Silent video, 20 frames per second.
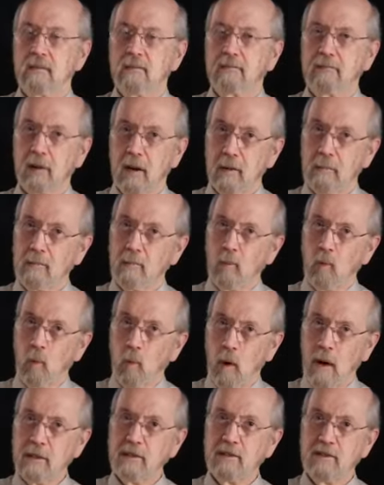from
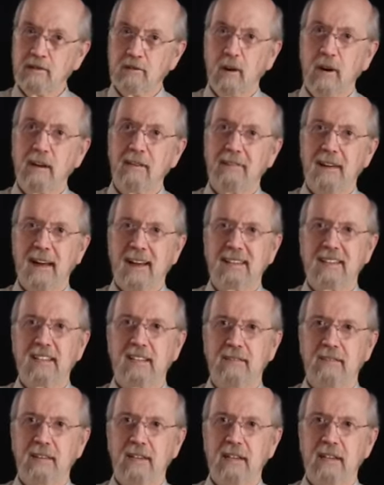one sort of
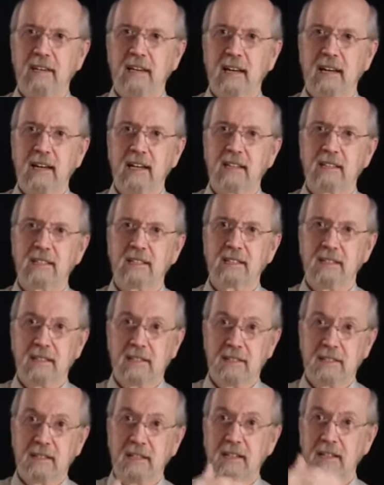activity as
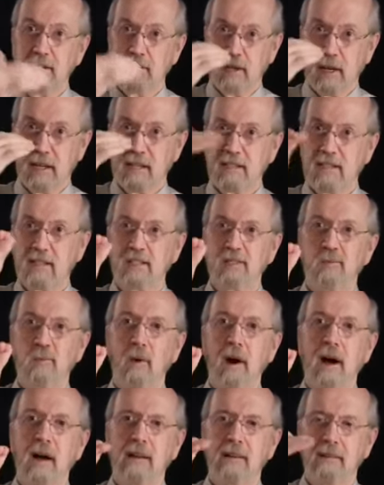listed in Genesis
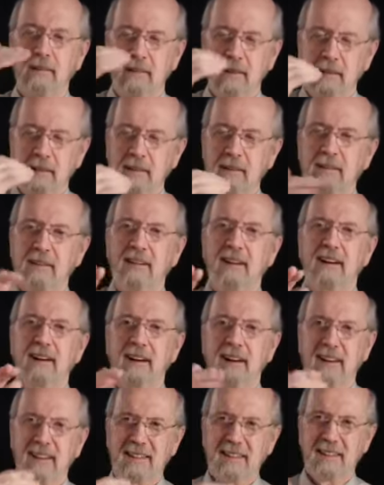1.
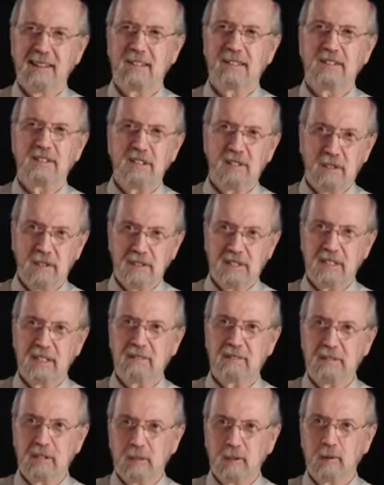These series
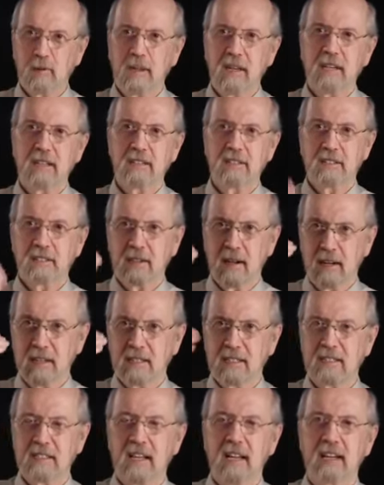of decrees,
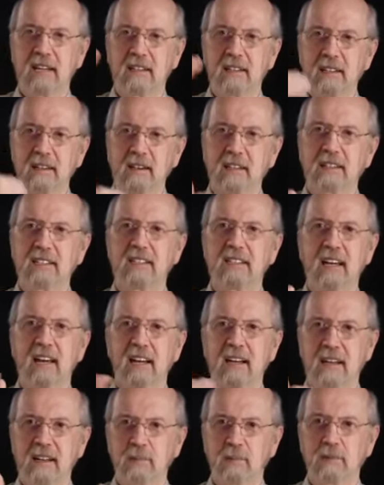God said,
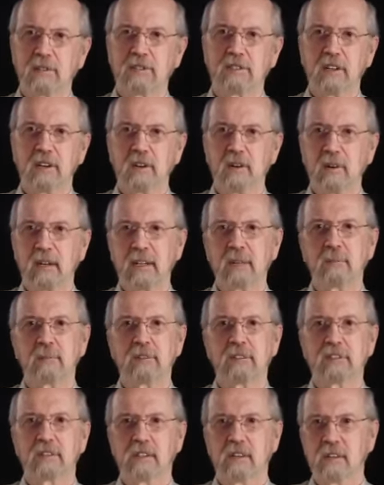and it was so, and it
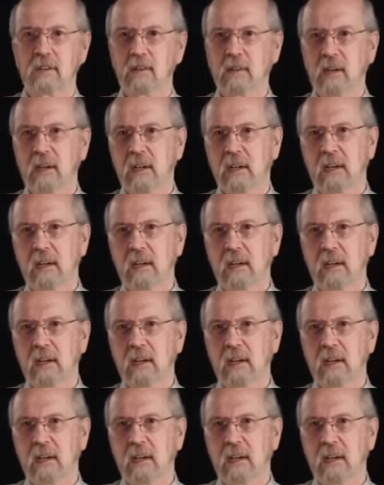was so.